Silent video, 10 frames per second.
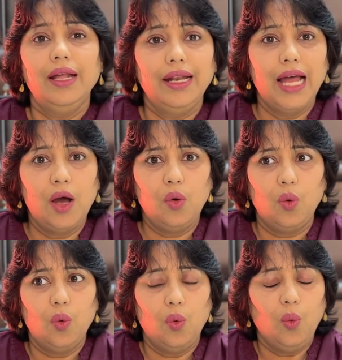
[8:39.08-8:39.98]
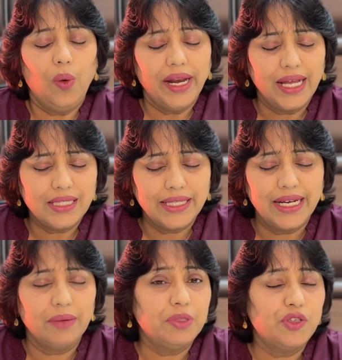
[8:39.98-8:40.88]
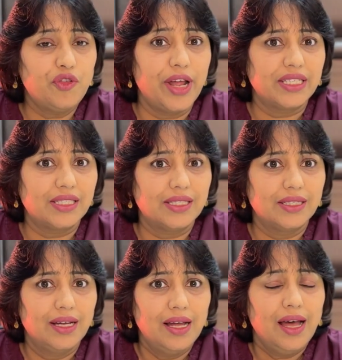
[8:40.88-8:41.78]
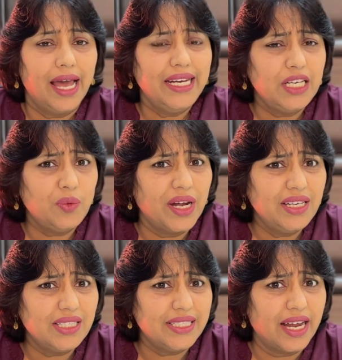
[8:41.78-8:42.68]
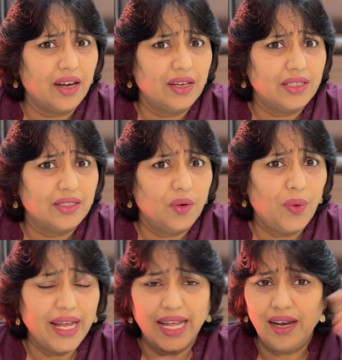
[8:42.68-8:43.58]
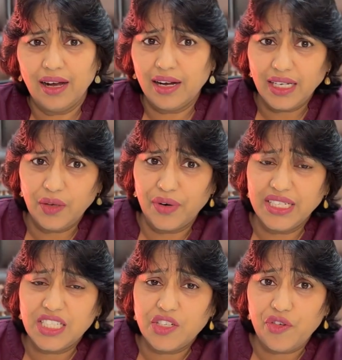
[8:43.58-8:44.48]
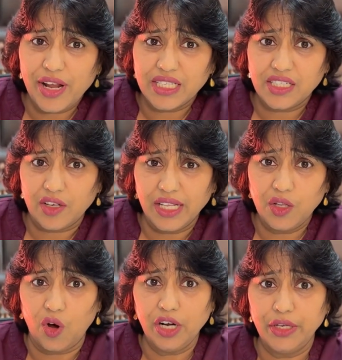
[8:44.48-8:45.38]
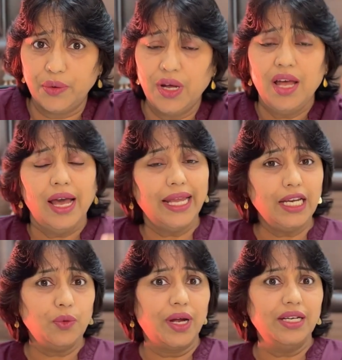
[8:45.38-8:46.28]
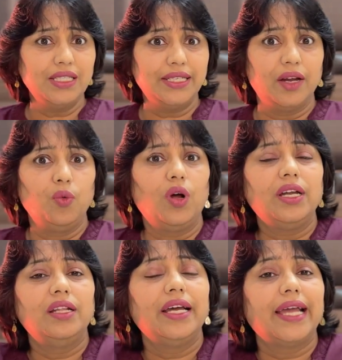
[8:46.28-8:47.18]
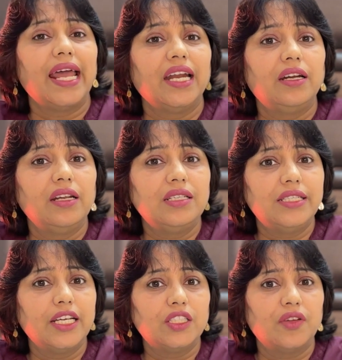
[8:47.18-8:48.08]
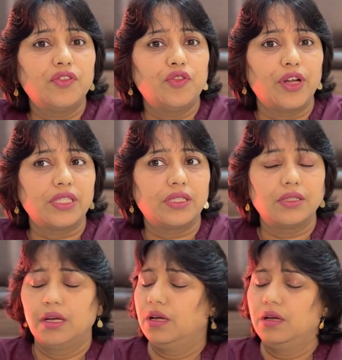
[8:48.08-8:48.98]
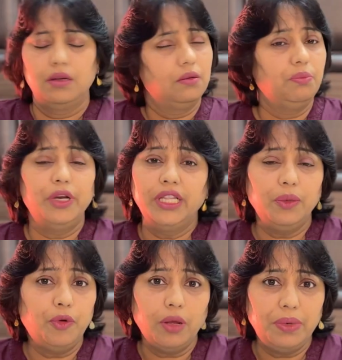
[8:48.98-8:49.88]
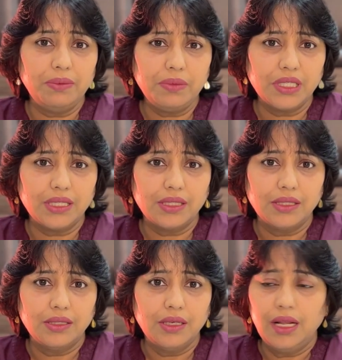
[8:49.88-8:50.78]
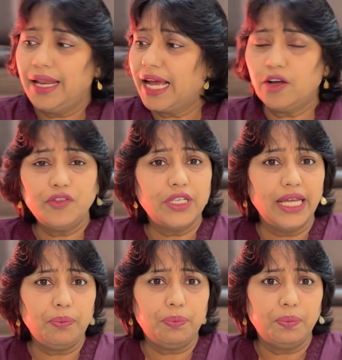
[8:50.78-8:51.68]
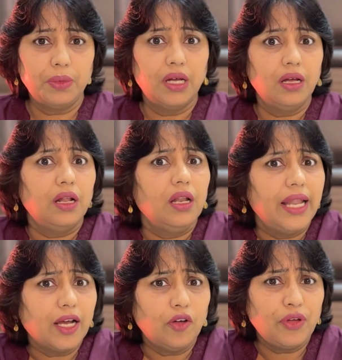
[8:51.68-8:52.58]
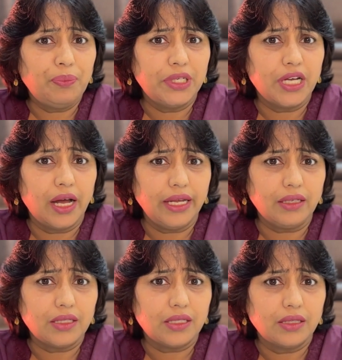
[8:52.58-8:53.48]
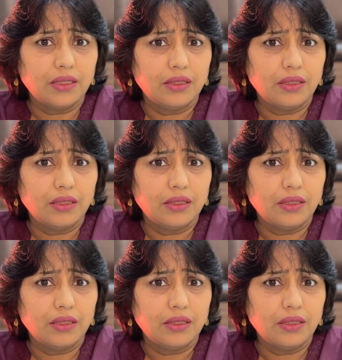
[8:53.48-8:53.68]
Now, when I said I'm stressed, I need to understand, while I heard the word stressed in the audio, I need to understand what are the characteristics of stress. Breathing problems, lack of sleep, lack of appetite.